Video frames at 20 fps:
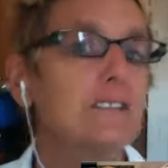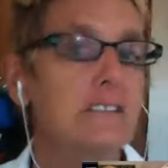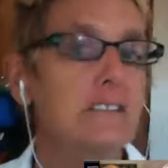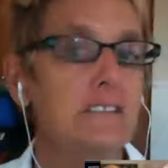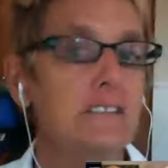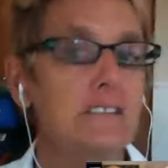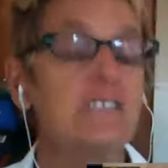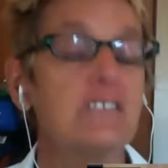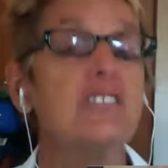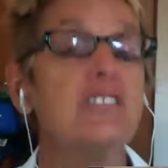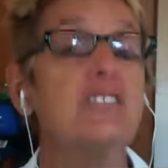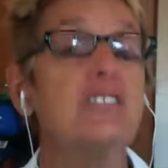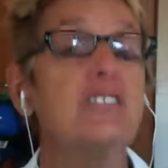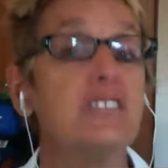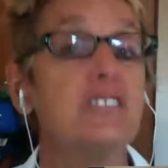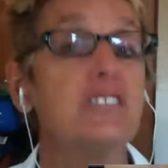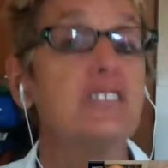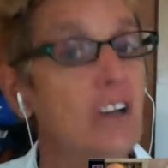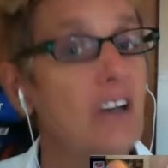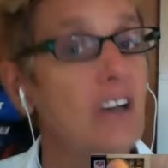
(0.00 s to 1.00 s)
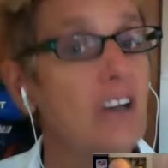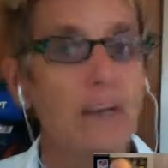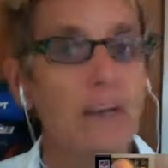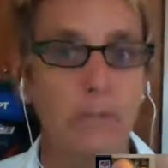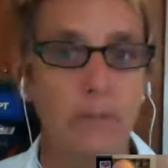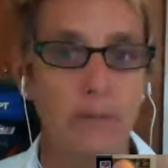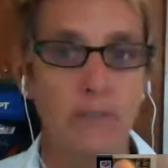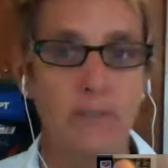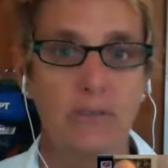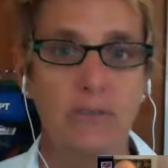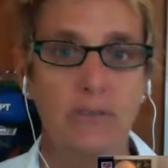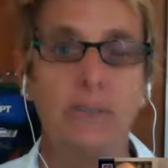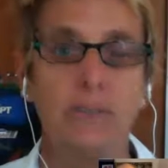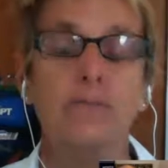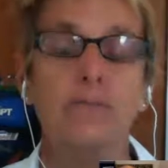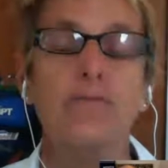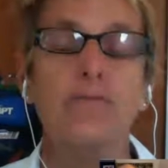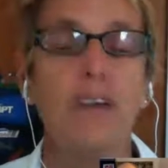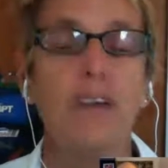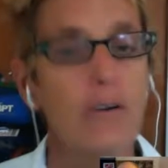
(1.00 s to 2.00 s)
it's a stunning picture. It's
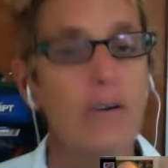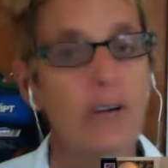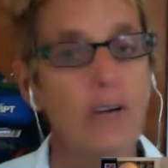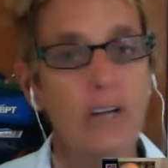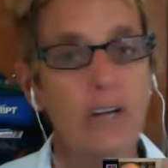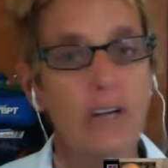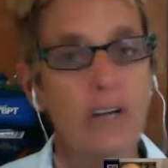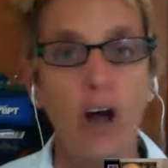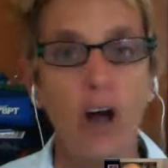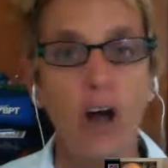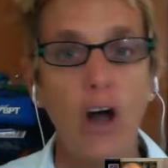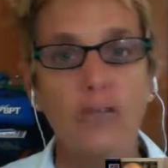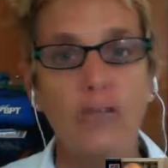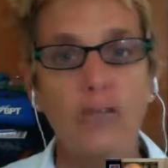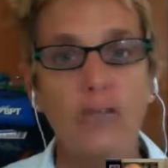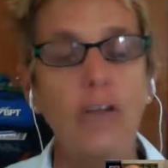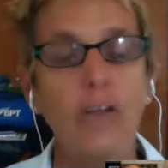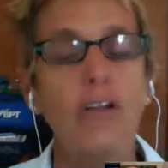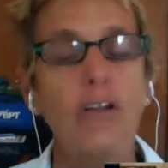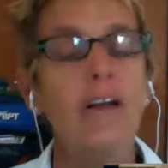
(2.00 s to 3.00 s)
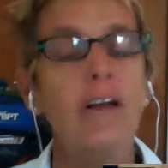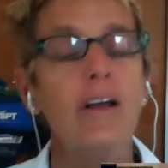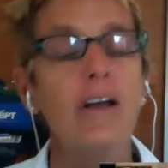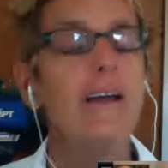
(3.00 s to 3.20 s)
very colorful.